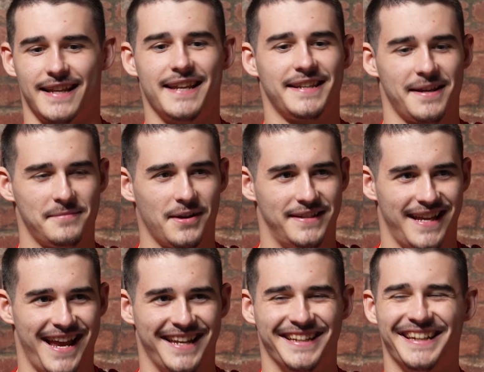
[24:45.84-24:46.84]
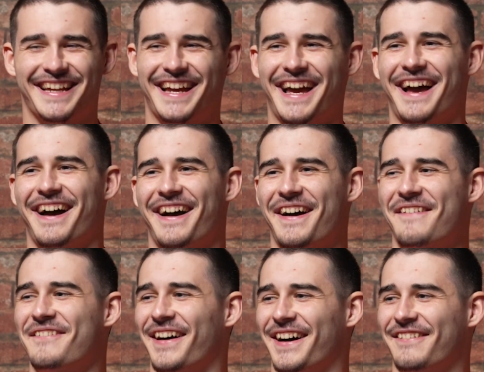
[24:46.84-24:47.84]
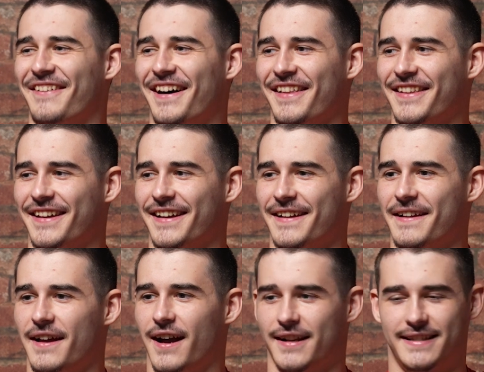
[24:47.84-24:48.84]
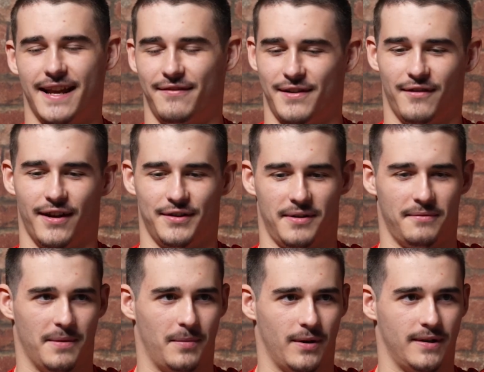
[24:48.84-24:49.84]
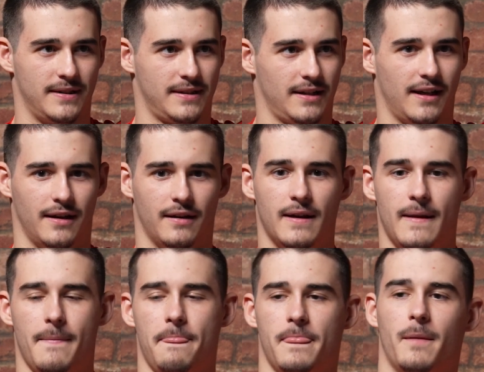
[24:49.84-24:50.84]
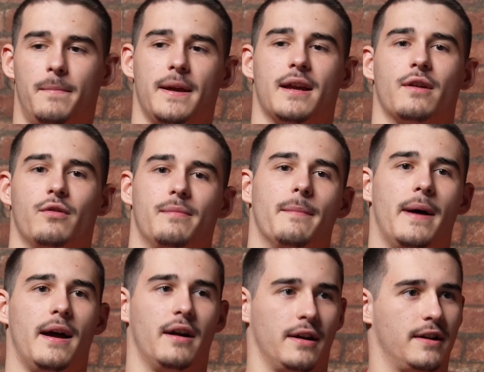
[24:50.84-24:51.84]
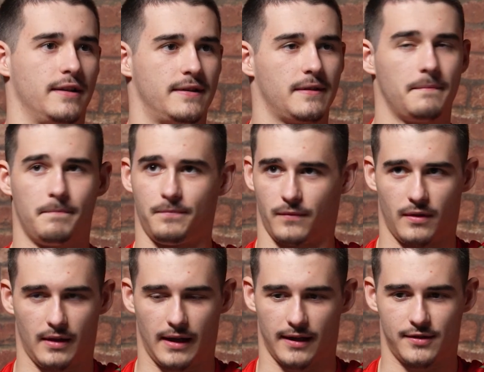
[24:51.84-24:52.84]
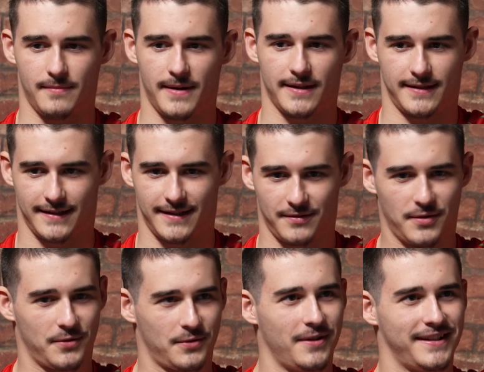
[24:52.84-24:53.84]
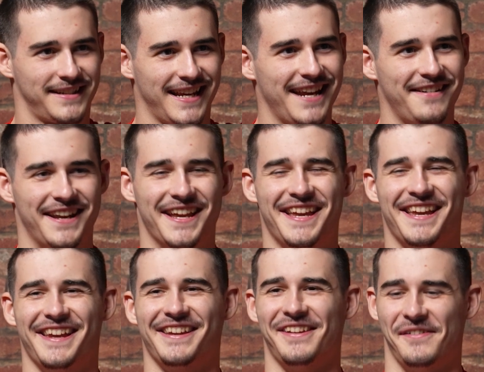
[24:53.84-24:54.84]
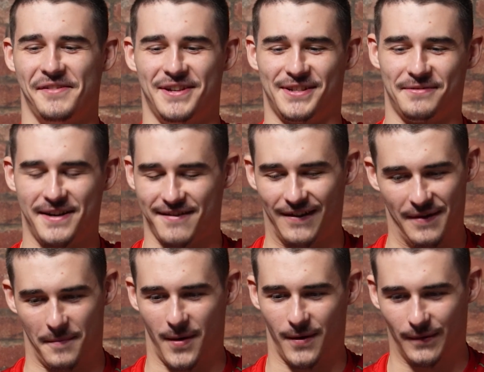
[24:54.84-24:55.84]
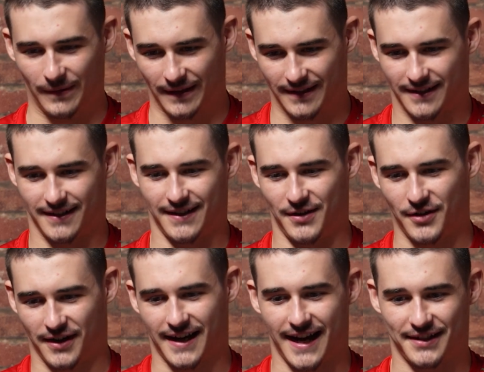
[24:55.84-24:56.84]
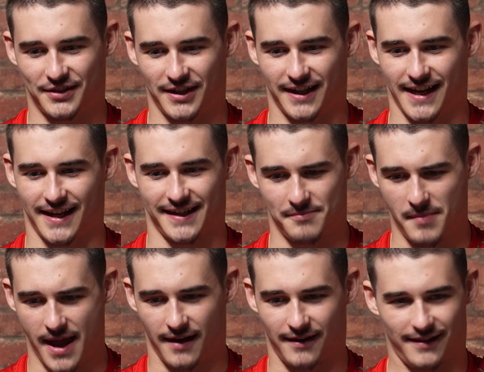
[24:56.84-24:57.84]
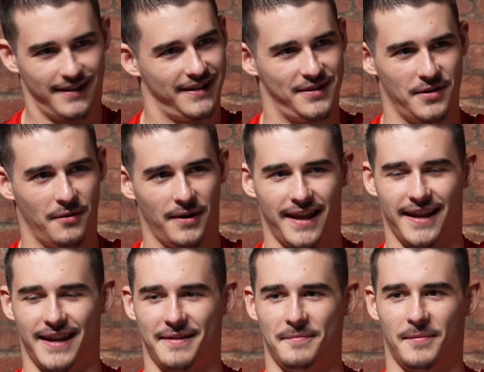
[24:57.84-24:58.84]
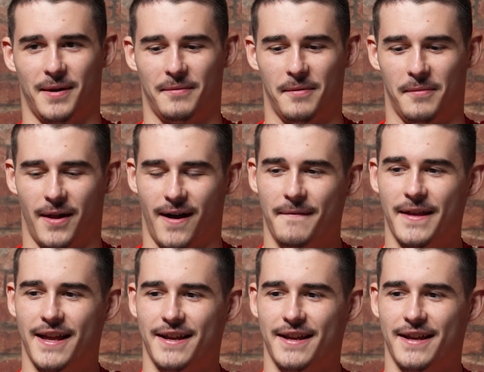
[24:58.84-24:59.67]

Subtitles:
10 times out of 10, I'd definitely rather train with the boys, and the bigger group the better, because like gymnastics is quite scary. you know, when you're swinging around a pole and then you got to catch it again, it's metal, you don't want to hit it, blah, blah, blah.